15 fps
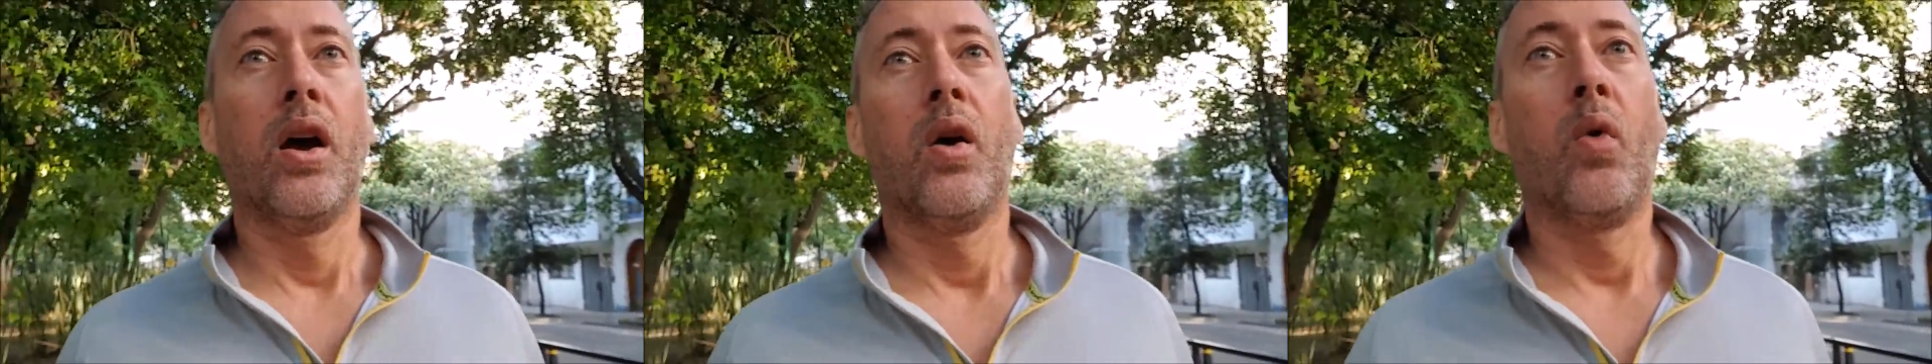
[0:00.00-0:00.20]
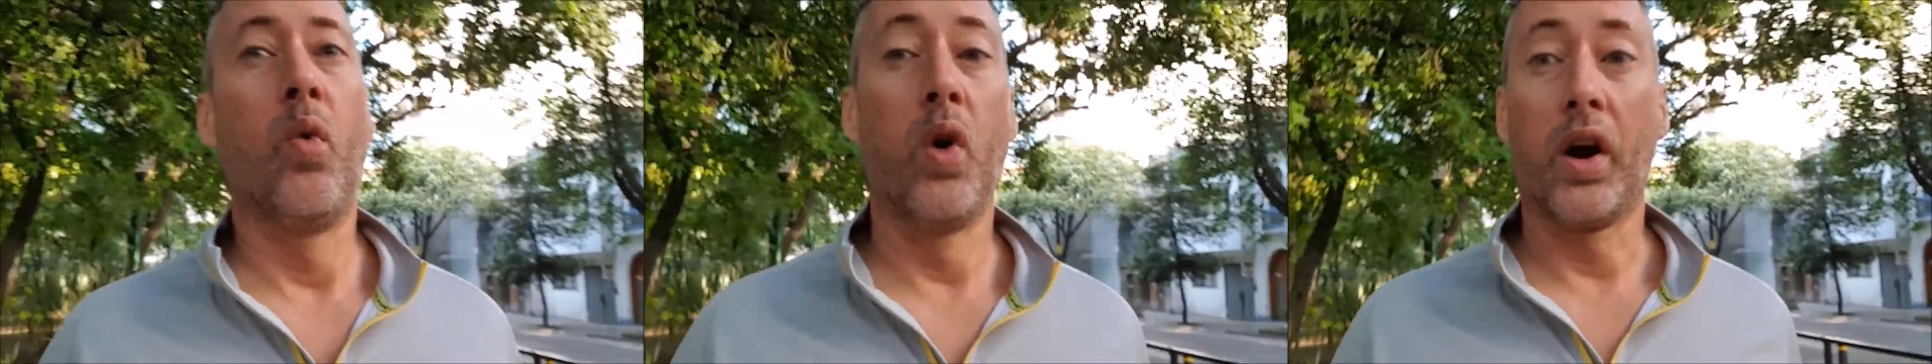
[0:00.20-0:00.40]

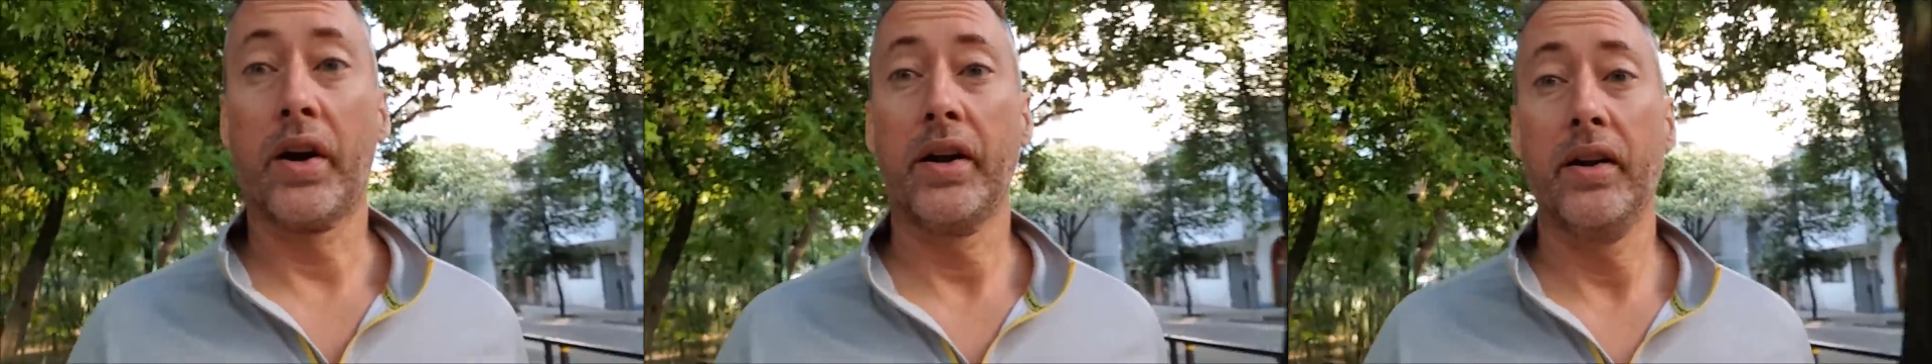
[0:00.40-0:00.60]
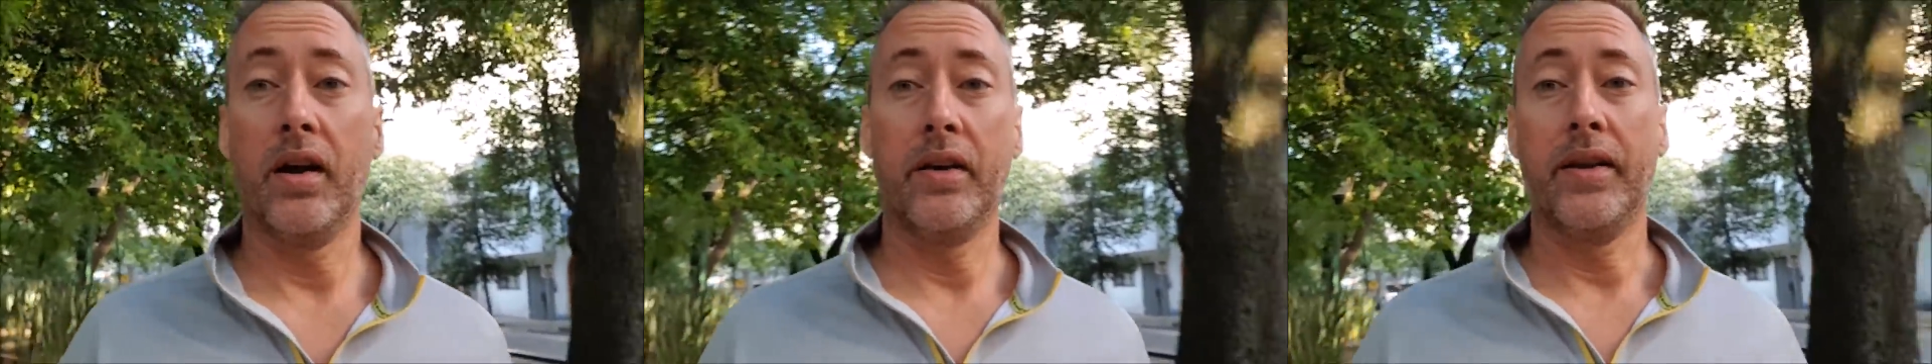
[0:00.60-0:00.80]

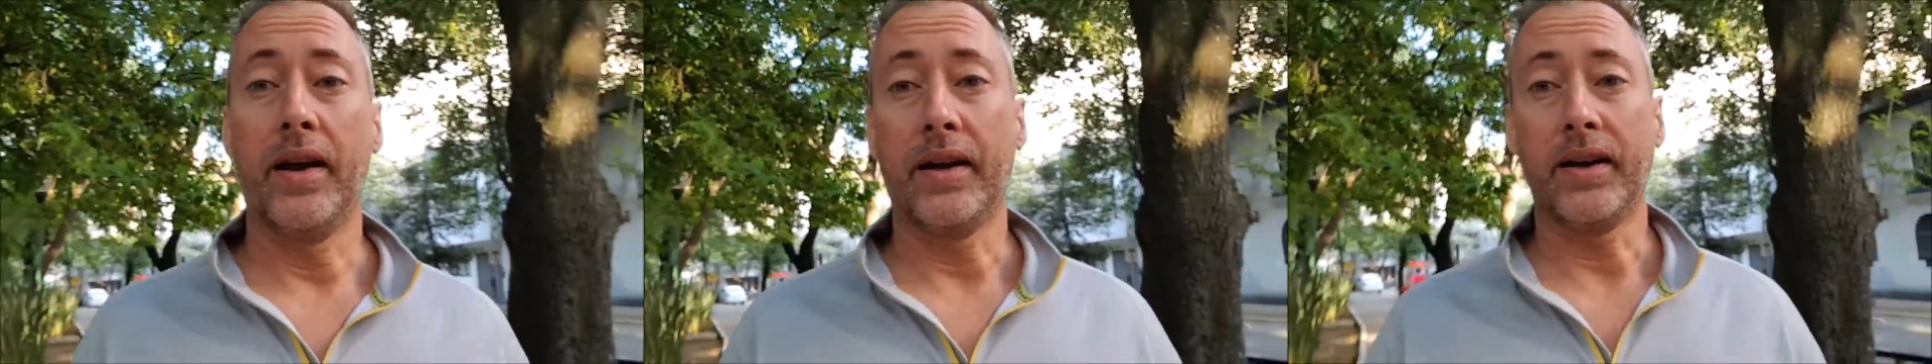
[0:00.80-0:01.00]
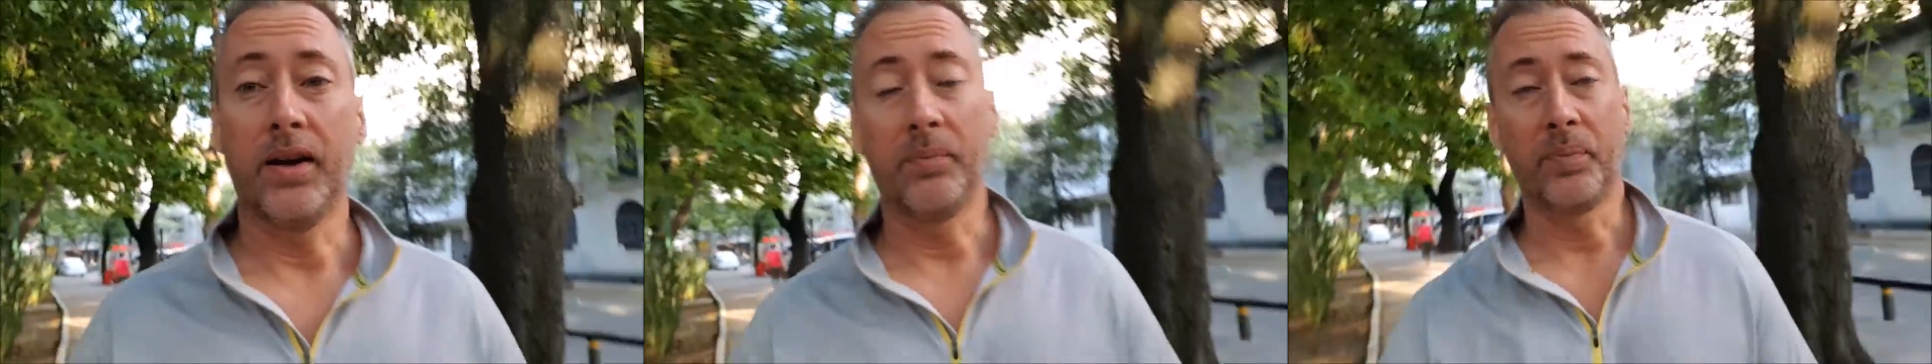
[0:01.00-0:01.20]
working on
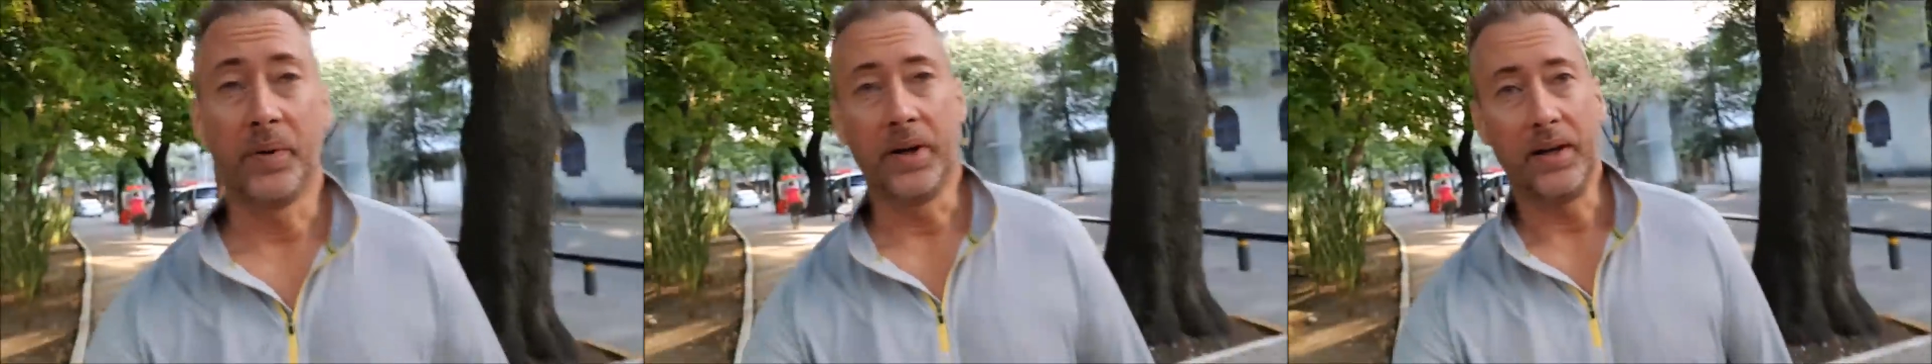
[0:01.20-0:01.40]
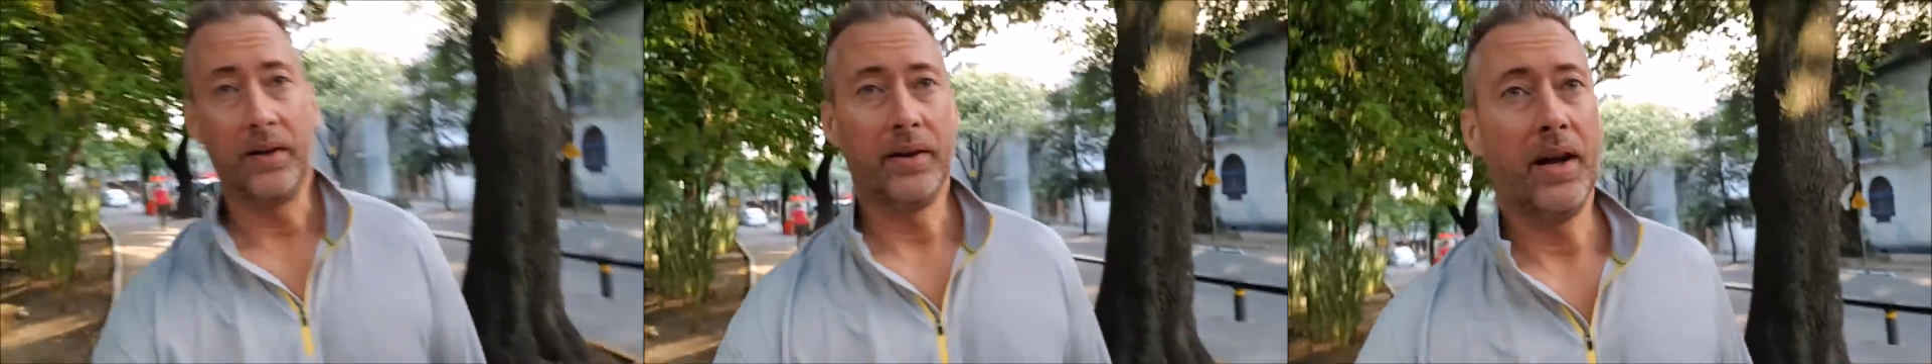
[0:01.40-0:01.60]
that company,